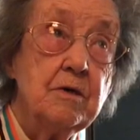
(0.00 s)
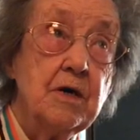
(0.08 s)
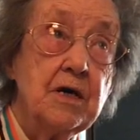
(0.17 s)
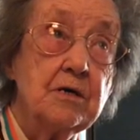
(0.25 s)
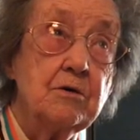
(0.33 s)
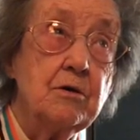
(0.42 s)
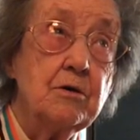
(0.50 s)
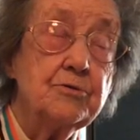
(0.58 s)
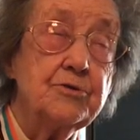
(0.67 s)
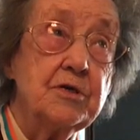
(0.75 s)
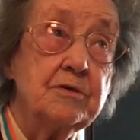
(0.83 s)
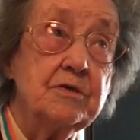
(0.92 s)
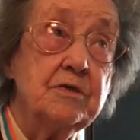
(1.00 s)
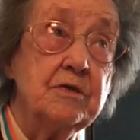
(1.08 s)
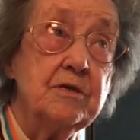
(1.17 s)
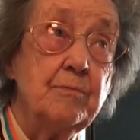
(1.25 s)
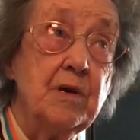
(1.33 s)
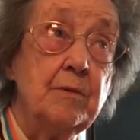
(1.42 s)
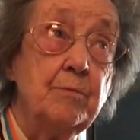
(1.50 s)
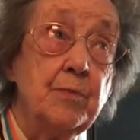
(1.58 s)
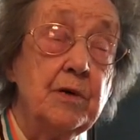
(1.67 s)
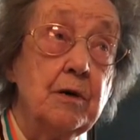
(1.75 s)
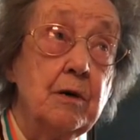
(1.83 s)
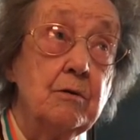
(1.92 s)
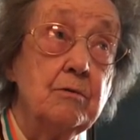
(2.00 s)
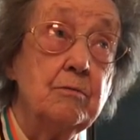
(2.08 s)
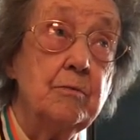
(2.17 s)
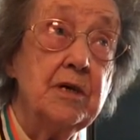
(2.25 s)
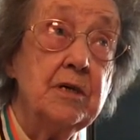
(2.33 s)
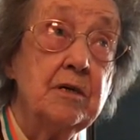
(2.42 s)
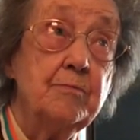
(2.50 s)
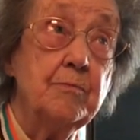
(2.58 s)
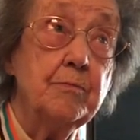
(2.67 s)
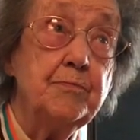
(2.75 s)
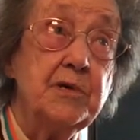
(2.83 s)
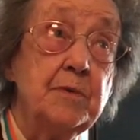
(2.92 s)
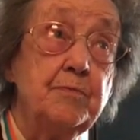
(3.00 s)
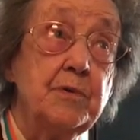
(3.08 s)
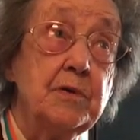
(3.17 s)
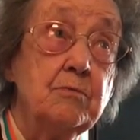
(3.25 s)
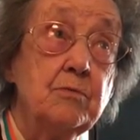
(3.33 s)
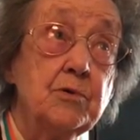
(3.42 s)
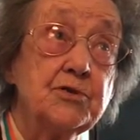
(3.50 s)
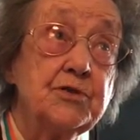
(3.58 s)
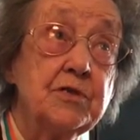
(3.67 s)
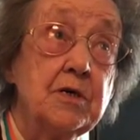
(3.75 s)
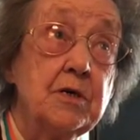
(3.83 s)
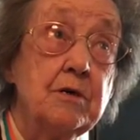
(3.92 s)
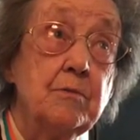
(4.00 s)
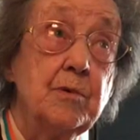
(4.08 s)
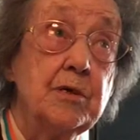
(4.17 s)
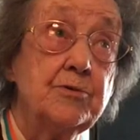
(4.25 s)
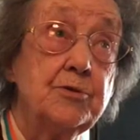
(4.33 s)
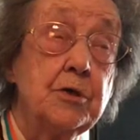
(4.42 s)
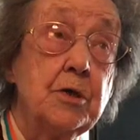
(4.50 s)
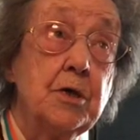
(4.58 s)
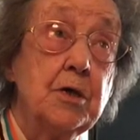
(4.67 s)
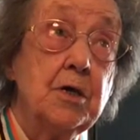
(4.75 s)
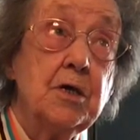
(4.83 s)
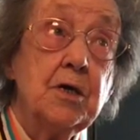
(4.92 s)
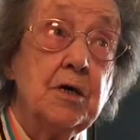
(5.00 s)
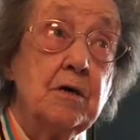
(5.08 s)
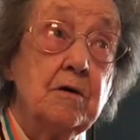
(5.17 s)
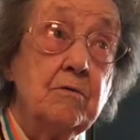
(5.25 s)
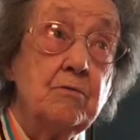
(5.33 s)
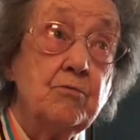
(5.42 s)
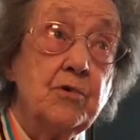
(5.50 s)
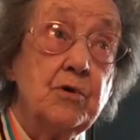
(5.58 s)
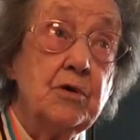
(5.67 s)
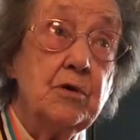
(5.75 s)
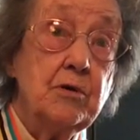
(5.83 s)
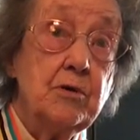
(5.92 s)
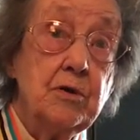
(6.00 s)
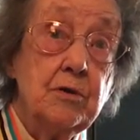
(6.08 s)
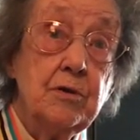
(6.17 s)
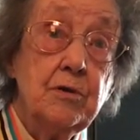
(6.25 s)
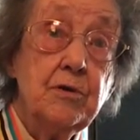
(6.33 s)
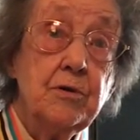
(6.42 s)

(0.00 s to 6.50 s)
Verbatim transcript: I can't remember how many people was there, but we